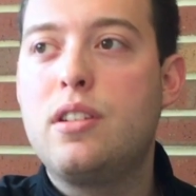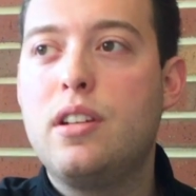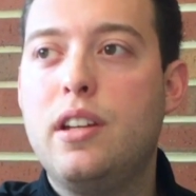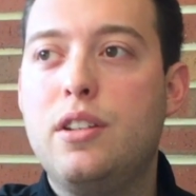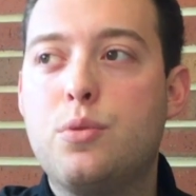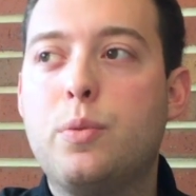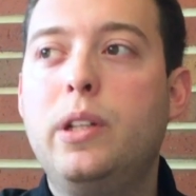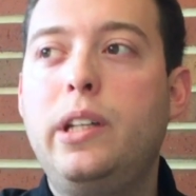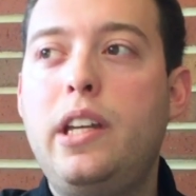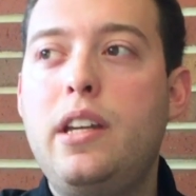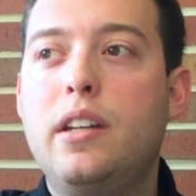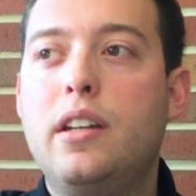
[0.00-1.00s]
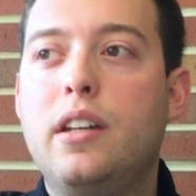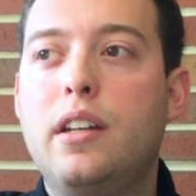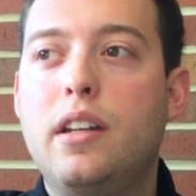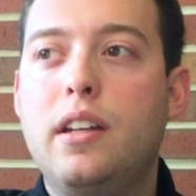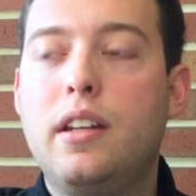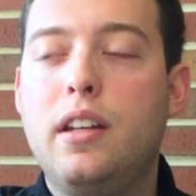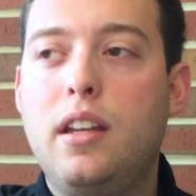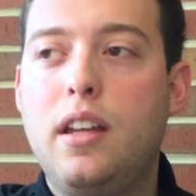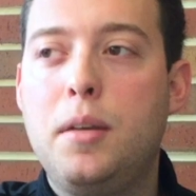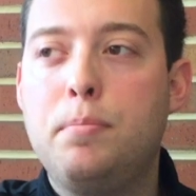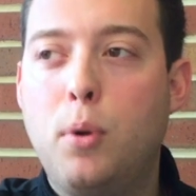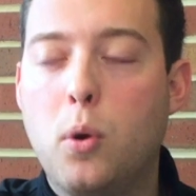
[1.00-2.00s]
it's really
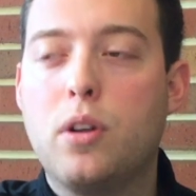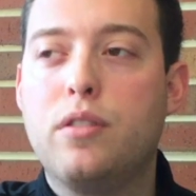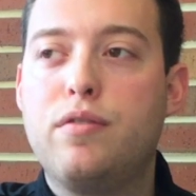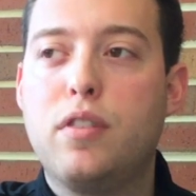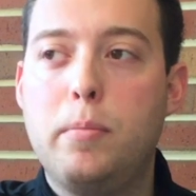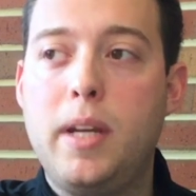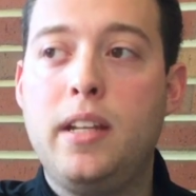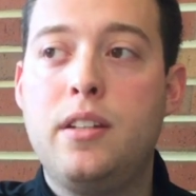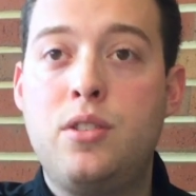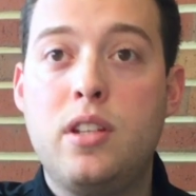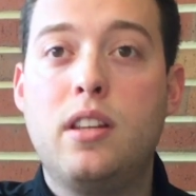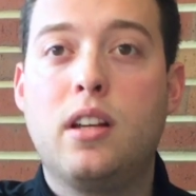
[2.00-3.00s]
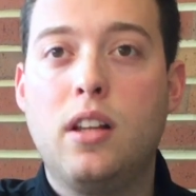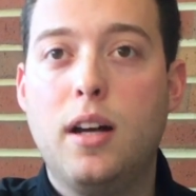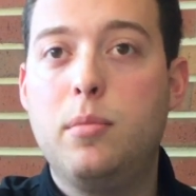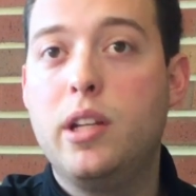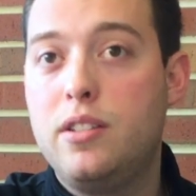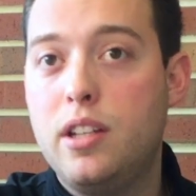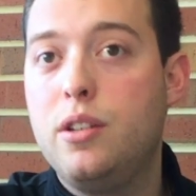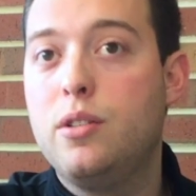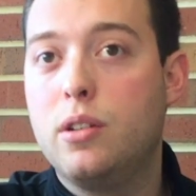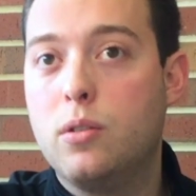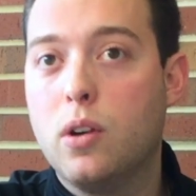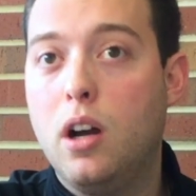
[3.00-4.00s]
important for me to see the club continue
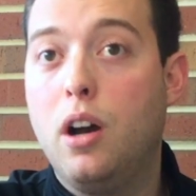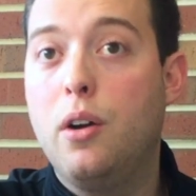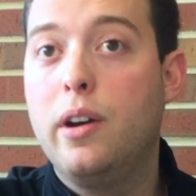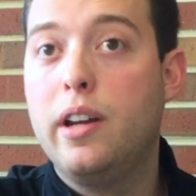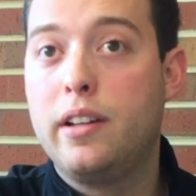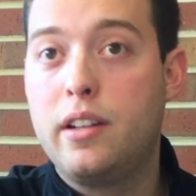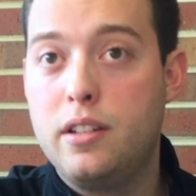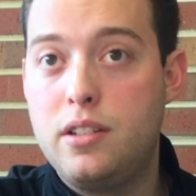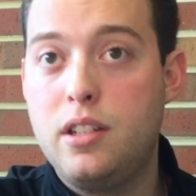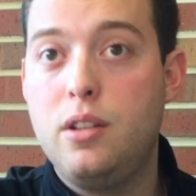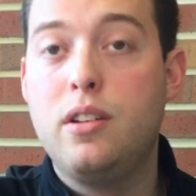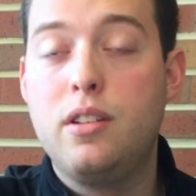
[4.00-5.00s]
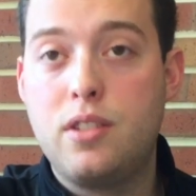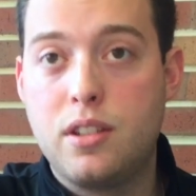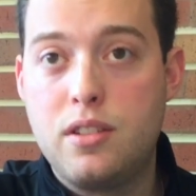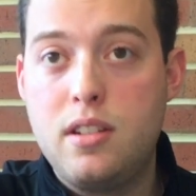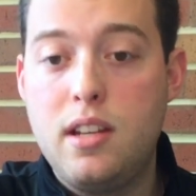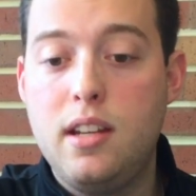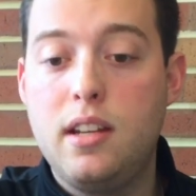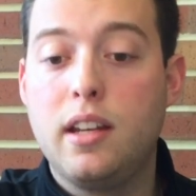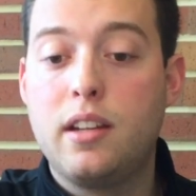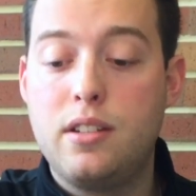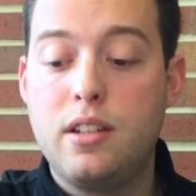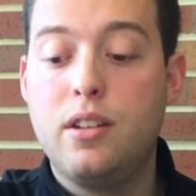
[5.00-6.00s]
to grow and continue to succeed and
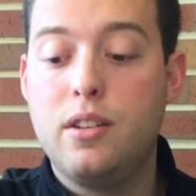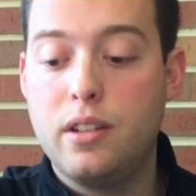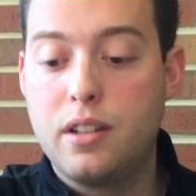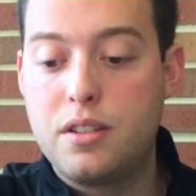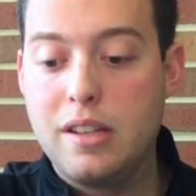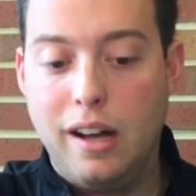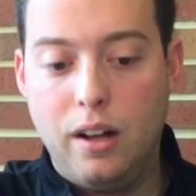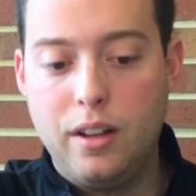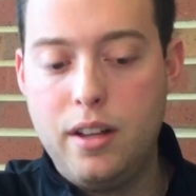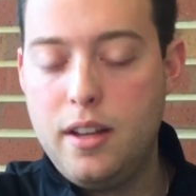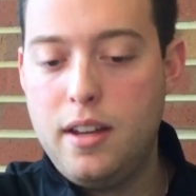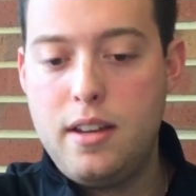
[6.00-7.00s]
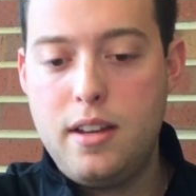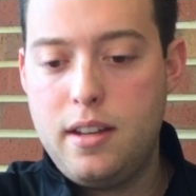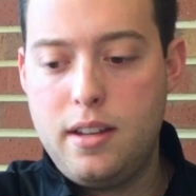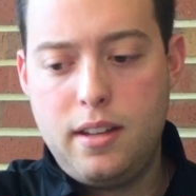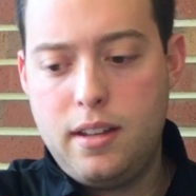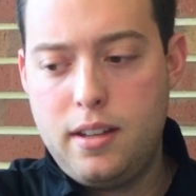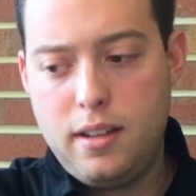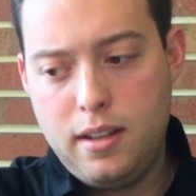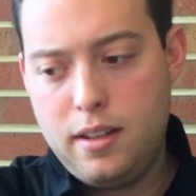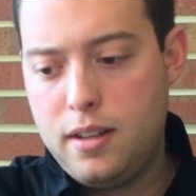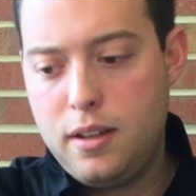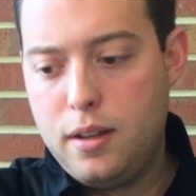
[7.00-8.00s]
continue to excel.
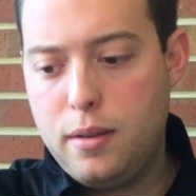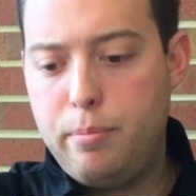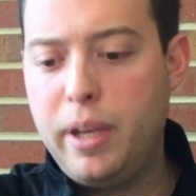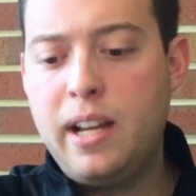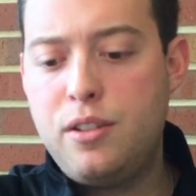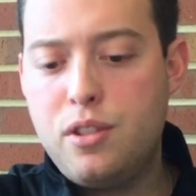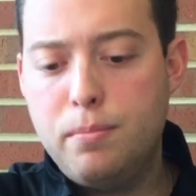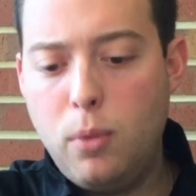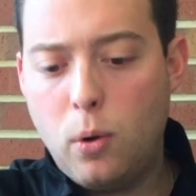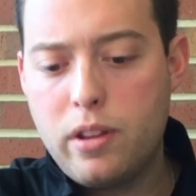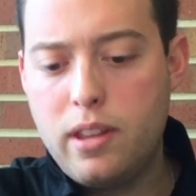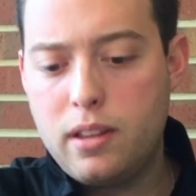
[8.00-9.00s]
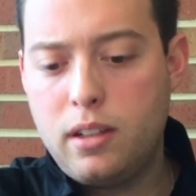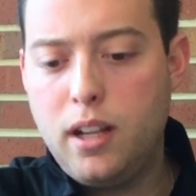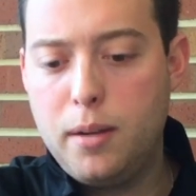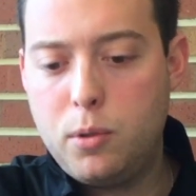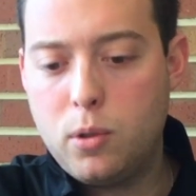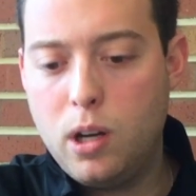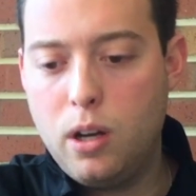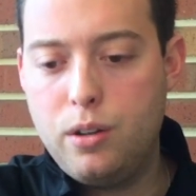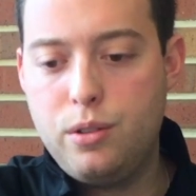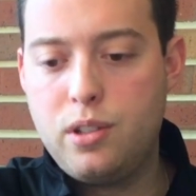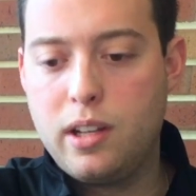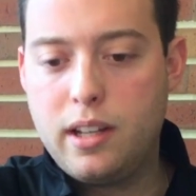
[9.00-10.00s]
Because the more that the club
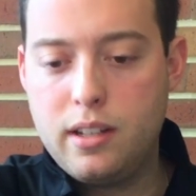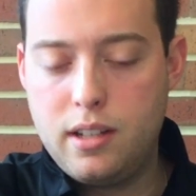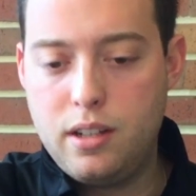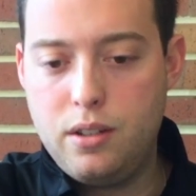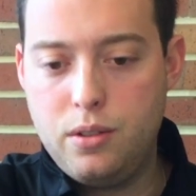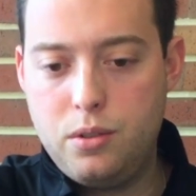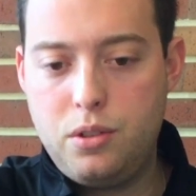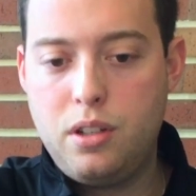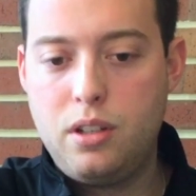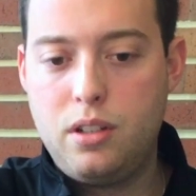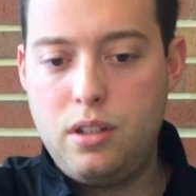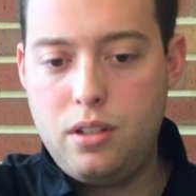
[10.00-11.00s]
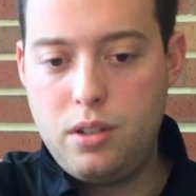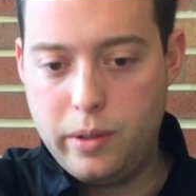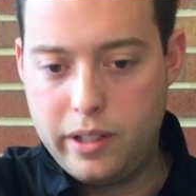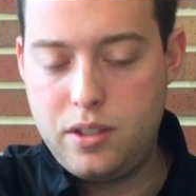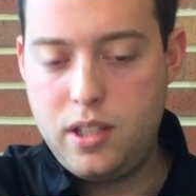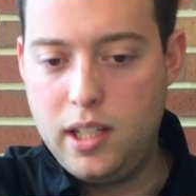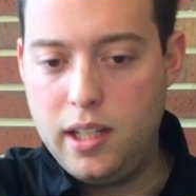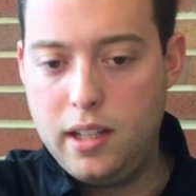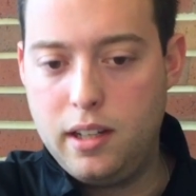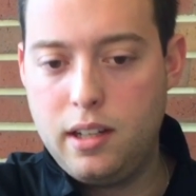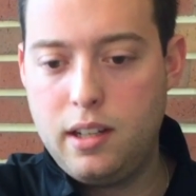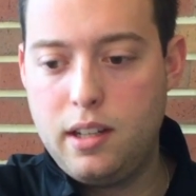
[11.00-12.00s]
grows and continues to succeed,